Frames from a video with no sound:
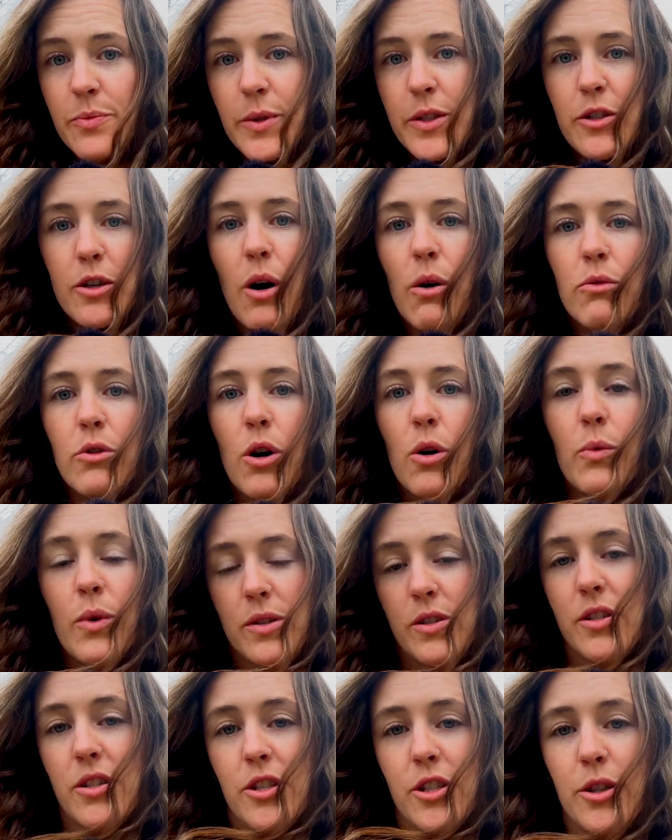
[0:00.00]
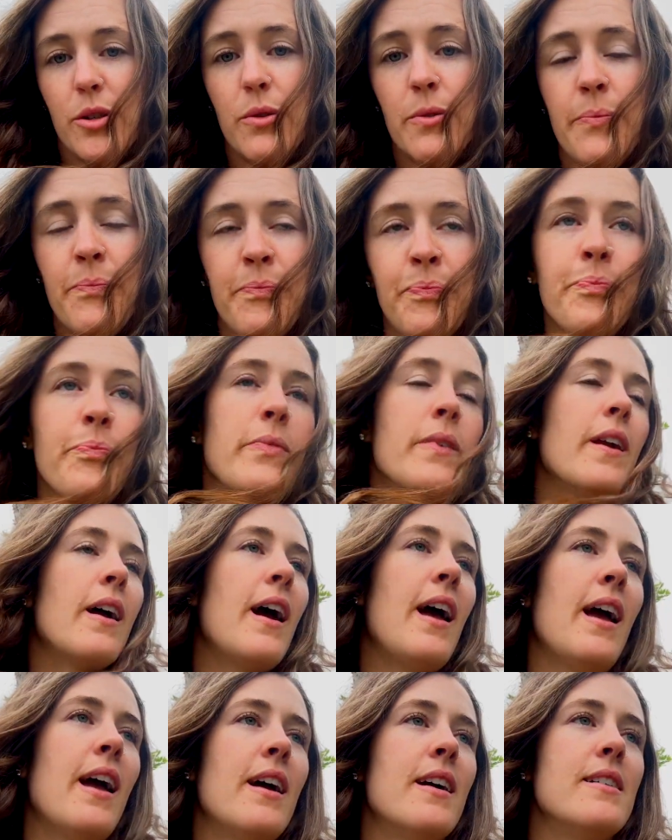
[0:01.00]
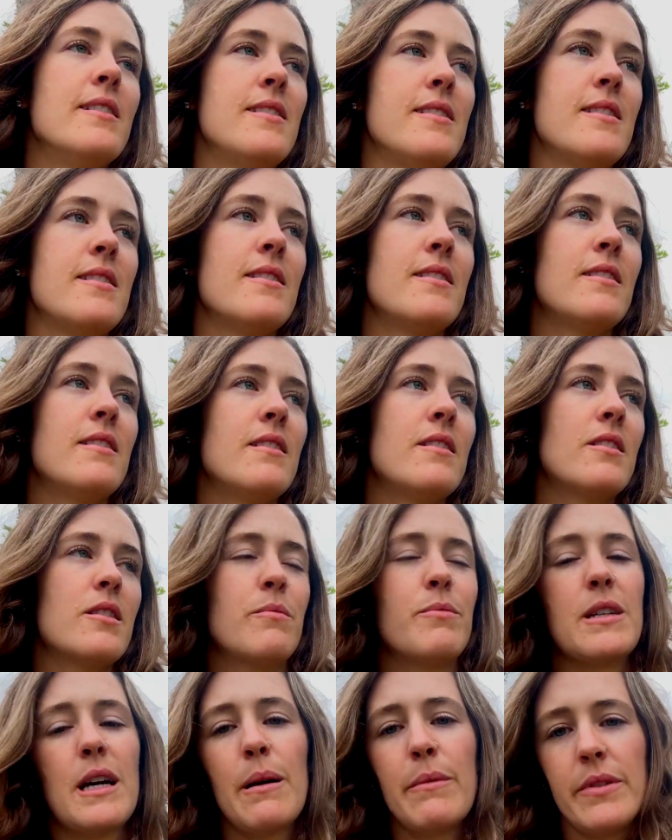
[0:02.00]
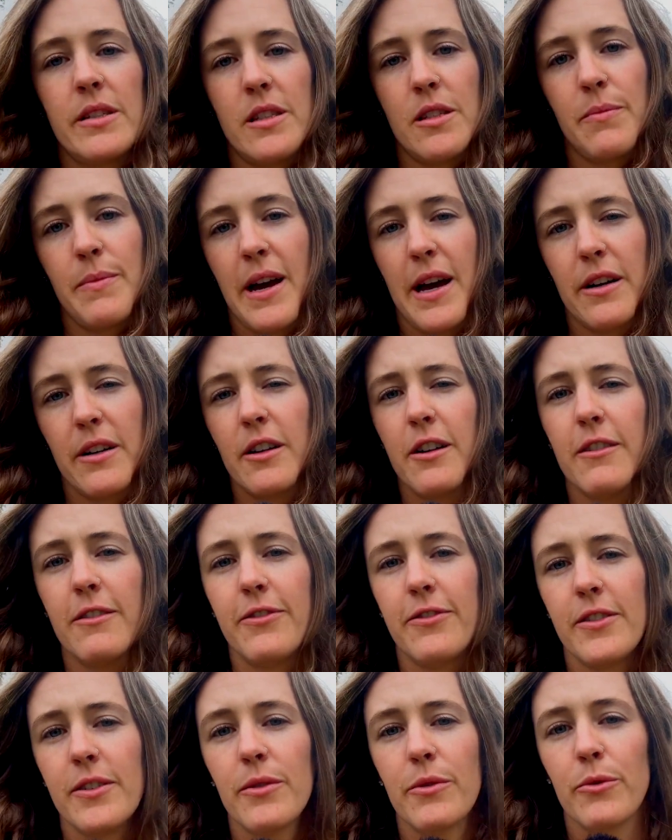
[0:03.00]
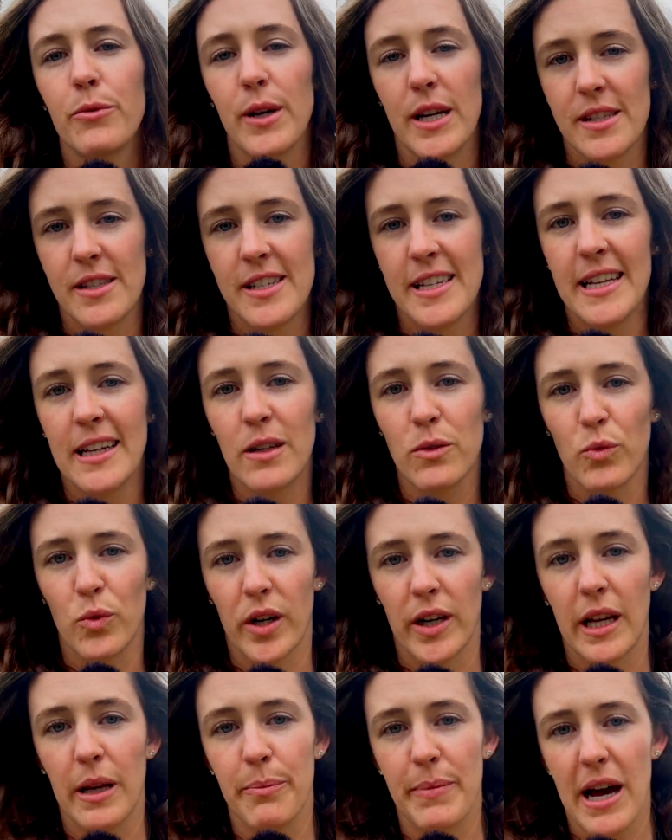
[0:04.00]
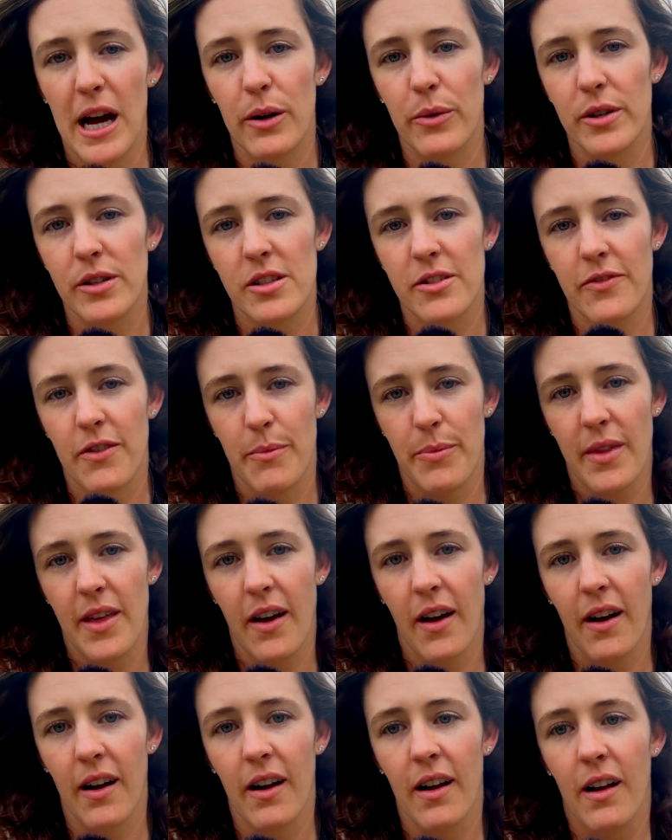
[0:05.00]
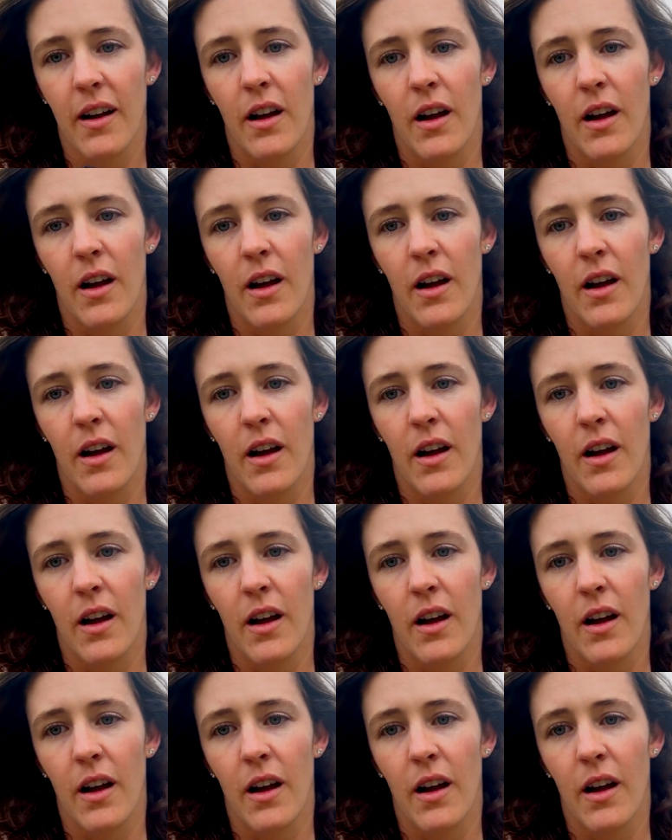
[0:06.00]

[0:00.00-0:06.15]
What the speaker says: We don't know what to do. And sometimes it's a matter of resting and working backwards from there.